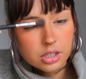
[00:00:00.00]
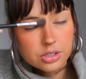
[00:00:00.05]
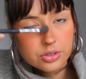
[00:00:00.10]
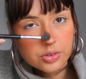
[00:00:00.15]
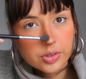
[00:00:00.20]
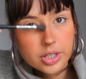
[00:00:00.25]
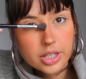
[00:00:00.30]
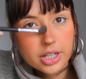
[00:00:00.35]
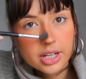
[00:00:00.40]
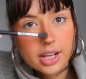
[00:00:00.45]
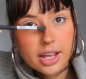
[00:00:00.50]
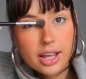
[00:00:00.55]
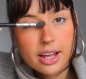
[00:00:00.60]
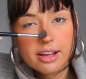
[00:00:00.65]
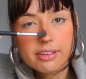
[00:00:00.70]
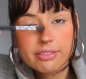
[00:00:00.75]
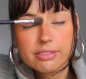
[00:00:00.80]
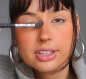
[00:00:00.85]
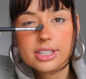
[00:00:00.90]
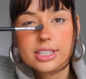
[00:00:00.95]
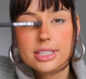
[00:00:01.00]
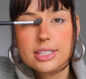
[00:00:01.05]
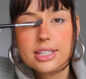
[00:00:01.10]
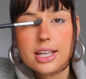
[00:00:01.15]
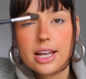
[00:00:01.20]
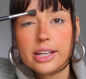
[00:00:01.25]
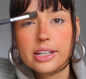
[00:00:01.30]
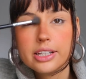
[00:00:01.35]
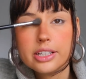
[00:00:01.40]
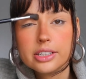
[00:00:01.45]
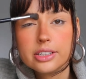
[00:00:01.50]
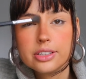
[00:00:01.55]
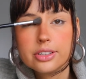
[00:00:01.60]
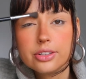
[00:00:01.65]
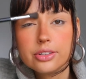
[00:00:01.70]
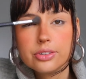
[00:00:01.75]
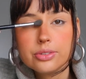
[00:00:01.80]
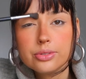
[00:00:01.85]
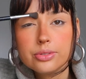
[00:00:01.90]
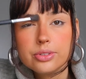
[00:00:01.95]
so you can have a tinier
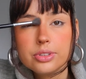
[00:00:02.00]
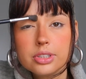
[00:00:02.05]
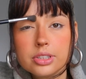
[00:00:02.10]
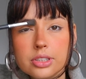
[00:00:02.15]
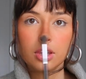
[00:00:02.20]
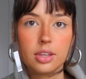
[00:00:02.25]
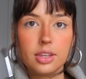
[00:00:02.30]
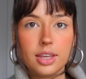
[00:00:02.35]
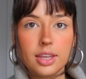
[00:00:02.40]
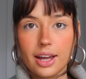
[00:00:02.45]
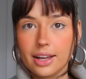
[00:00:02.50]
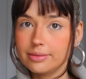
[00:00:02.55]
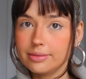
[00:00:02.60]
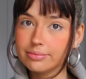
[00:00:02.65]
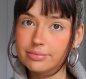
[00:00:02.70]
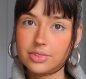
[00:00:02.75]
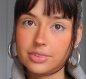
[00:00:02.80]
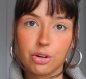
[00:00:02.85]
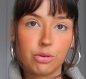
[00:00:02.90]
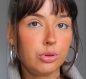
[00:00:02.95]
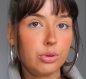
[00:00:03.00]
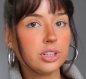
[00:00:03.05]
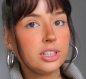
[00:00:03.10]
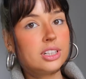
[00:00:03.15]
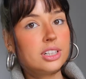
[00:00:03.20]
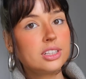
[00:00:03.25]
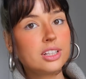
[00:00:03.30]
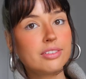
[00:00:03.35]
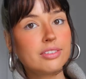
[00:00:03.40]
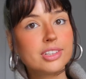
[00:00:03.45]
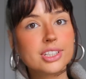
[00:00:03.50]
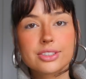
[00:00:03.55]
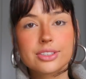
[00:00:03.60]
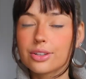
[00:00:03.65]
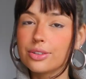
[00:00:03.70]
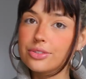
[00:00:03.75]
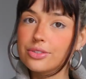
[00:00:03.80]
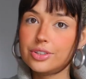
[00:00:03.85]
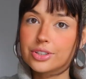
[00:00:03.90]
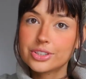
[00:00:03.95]
nose. Yeah, I really love this
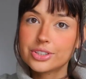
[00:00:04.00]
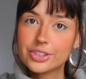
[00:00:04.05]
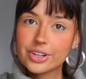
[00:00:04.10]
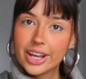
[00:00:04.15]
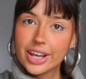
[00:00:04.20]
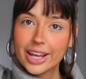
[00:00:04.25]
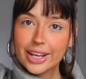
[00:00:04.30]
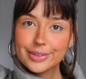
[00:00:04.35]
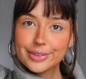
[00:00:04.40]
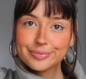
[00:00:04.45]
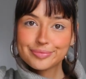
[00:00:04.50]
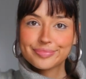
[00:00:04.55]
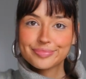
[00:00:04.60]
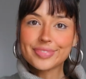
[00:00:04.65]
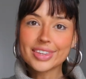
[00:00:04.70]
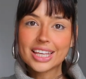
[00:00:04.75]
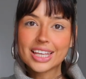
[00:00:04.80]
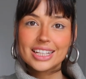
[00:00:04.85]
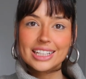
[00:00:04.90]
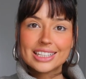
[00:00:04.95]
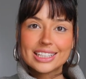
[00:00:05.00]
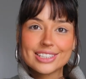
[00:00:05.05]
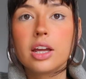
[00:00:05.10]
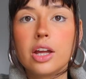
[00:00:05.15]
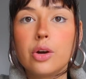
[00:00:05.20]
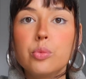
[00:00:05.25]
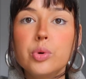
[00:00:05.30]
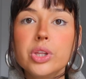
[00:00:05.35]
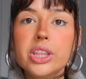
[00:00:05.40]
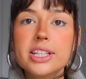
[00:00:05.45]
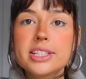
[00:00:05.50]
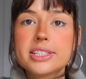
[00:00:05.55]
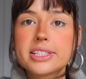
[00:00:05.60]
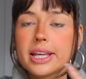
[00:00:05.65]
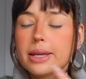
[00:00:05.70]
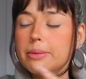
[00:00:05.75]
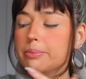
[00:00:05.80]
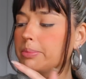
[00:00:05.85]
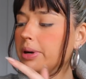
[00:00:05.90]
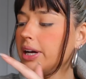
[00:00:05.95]
contour today. And with the
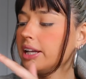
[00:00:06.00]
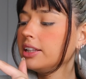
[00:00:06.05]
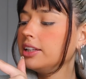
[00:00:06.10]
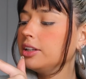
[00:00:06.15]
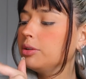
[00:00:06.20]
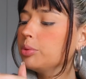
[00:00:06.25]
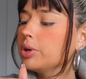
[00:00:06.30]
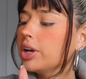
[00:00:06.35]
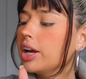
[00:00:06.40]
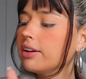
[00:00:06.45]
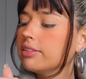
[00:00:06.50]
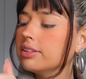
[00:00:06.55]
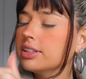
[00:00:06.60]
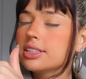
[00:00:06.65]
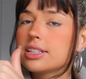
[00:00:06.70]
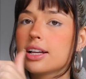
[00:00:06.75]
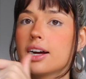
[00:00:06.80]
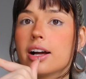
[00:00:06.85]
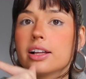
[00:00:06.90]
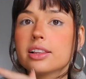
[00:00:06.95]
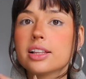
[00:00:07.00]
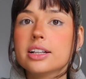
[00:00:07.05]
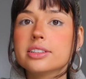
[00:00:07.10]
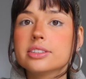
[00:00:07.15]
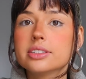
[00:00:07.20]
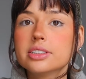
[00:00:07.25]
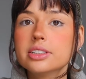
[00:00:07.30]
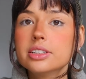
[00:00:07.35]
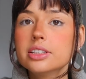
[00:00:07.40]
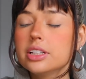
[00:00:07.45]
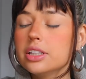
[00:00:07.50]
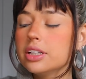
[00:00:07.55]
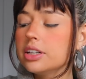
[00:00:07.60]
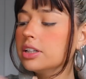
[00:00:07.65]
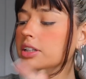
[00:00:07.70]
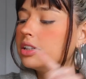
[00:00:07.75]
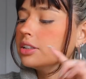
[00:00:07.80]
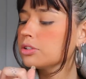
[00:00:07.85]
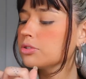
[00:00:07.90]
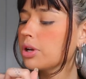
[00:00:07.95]
same palette, we have these highlighters
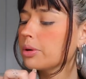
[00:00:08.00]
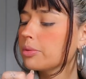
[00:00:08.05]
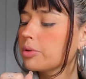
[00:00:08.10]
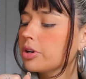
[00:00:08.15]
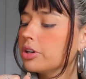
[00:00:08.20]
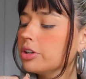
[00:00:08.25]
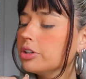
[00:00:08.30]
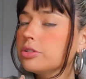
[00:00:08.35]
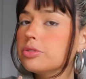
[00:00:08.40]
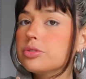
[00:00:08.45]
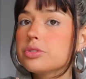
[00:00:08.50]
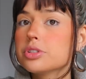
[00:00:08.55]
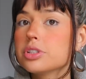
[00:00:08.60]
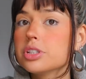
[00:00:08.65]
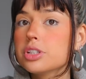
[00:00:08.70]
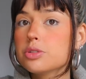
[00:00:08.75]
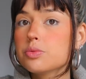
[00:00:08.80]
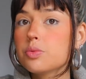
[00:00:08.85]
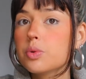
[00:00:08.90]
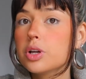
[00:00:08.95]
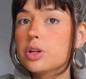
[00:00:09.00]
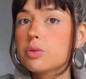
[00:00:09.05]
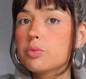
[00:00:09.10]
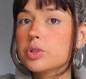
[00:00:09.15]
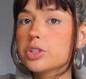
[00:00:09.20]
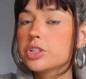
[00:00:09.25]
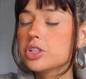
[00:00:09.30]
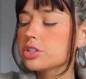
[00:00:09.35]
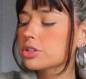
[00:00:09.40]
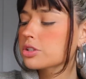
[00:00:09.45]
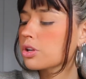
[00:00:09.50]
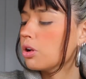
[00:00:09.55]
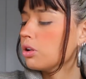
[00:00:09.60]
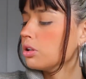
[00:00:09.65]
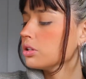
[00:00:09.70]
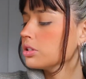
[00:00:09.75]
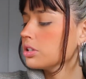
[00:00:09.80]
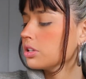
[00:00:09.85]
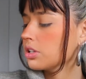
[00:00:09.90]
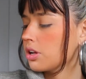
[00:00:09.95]
here, so I'm gonna use this one, which is
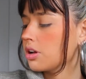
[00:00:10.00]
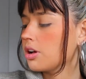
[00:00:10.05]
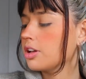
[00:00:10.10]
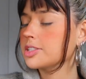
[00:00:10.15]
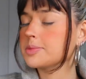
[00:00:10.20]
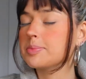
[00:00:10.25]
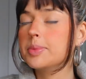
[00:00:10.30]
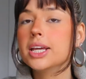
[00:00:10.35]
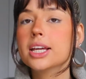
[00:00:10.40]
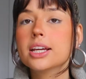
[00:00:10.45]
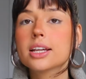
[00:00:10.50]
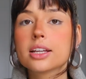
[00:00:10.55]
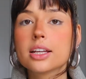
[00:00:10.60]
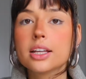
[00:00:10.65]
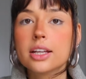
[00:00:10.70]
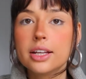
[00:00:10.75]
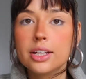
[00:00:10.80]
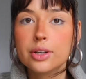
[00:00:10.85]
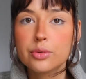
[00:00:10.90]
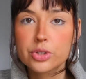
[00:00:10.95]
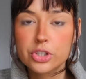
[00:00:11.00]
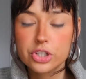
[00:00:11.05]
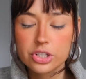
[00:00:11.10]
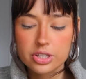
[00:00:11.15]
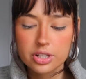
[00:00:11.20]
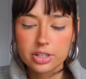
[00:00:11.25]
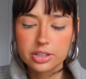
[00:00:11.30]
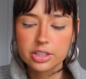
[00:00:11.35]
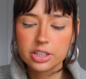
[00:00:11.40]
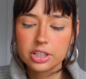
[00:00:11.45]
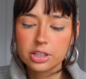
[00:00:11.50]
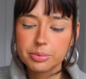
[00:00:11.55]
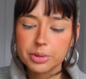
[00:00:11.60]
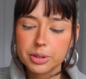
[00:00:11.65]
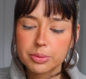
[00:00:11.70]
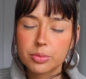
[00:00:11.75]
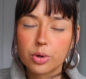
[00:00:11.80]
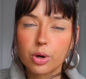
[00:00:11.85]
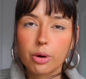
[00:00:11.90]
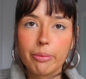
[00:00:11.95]
called the Cosmic, which is a little
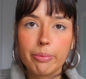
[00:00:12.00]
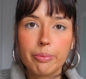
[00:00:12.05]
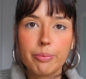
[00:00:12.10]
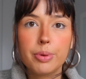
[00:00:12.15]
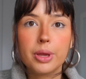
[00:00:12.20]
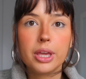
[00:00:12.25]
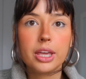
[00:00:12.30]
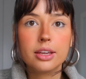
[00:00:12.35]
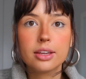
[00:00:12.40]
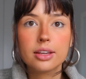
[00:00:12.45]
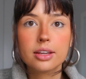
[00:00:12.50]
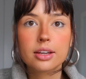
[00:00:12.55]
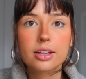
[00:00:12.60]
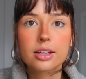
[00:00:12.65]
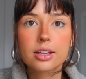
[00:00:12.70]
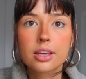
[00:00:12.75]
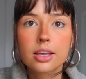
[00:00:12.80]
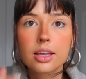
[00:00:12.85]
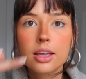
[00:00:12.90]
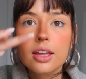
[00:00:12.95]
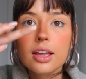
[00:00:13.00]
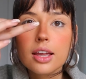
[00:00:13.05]
bit more pink,